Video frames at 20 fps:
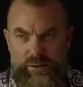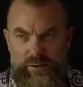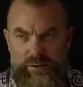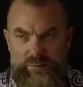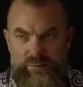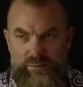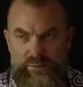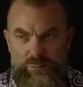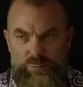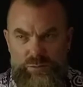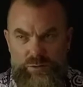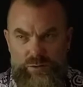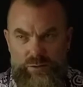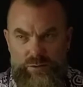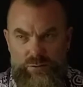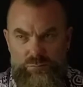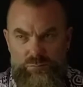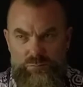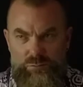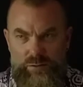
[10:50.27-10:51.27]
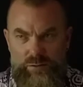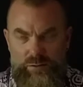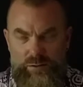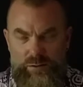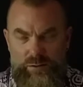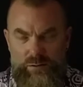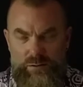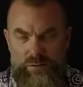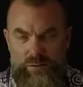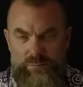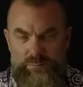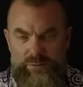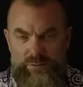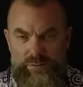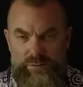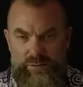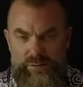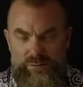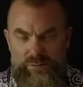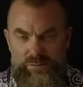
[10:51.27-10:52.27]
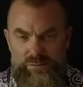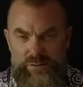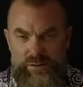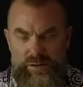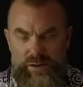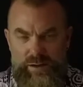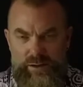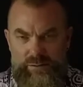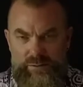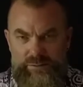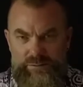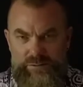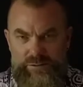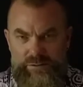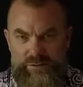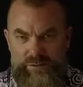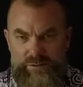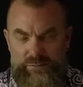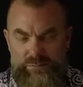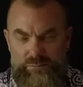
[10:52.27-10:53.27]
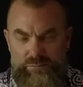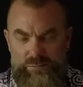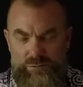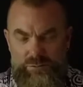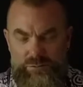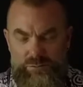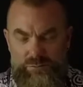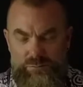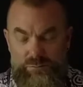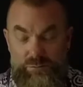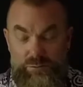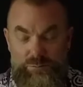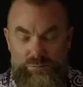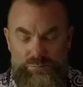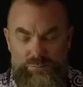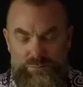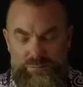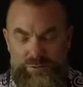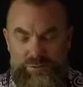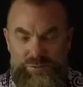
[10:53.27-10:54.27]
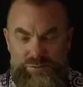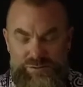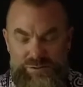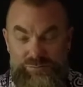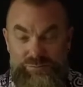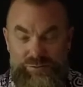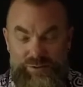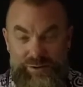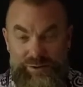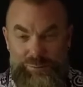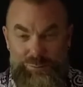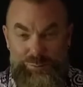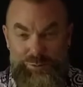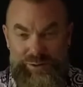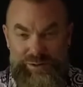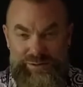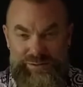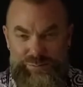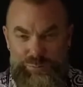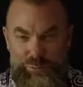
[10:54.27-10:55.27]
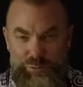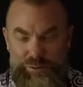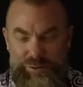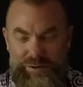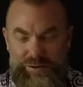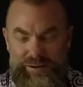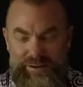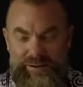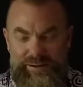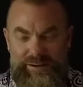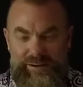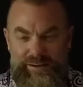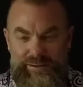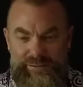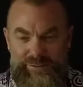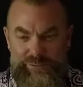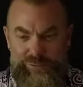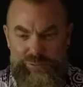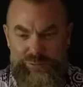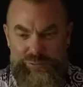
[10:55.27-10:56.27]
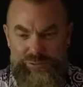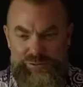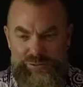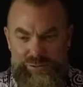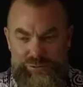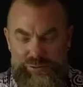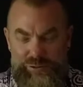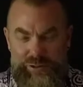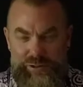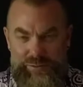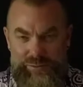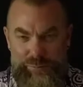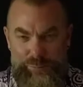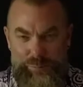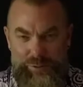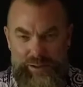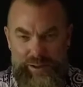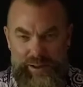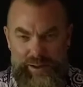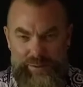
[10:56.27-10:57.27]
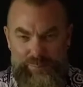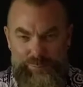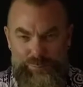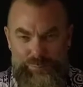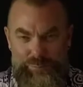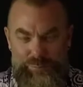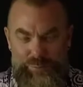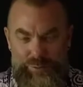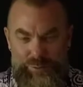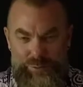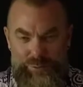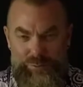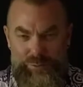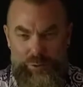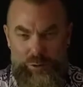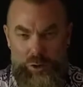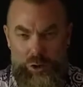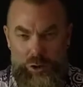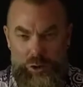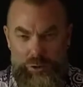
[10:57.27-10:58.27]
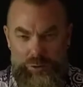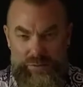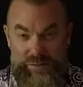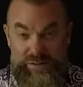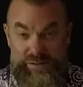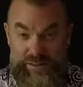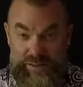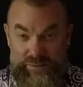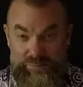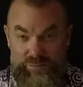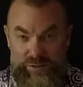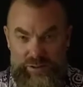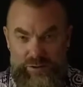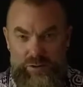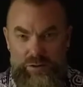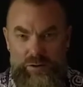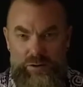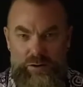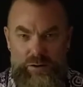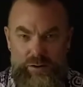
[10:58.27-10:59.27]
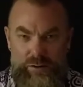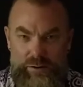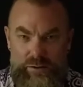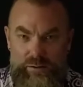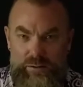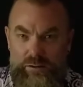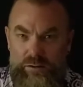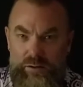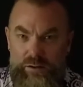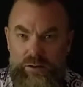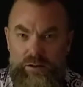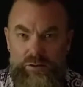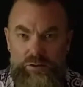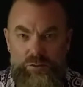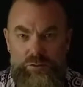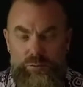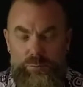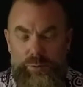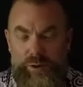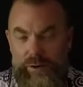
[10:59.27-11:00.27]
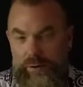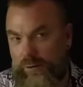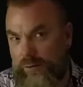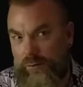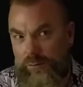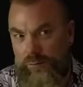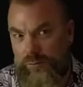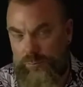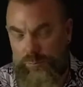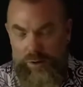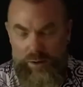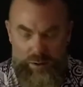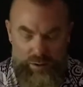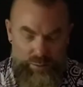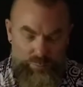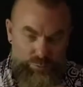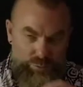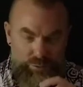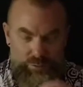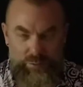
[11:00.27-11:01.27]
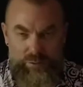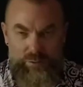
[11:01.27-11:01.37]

seems like a really commonly used analogy when we used to fly on planes more, and you used to look at the card, the safety card, and the parent or the mom would